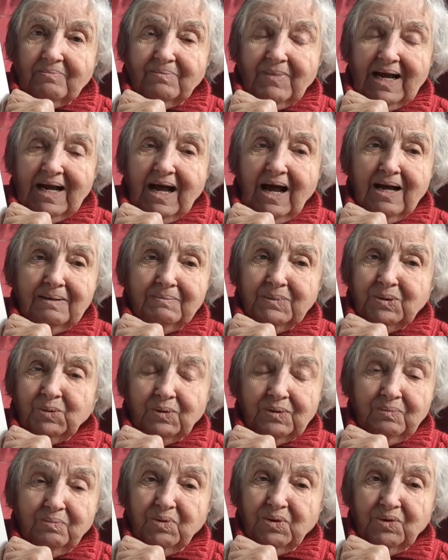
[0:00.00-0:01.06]
My arms
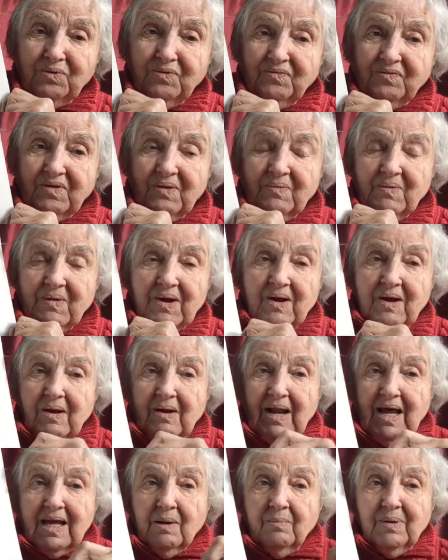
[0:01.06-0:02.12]
would move
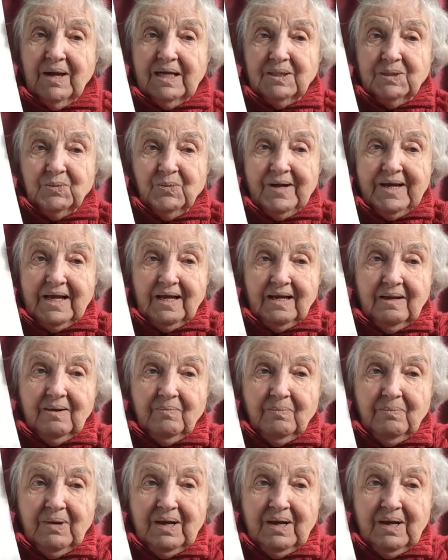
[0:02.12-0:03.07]
like a bird's wing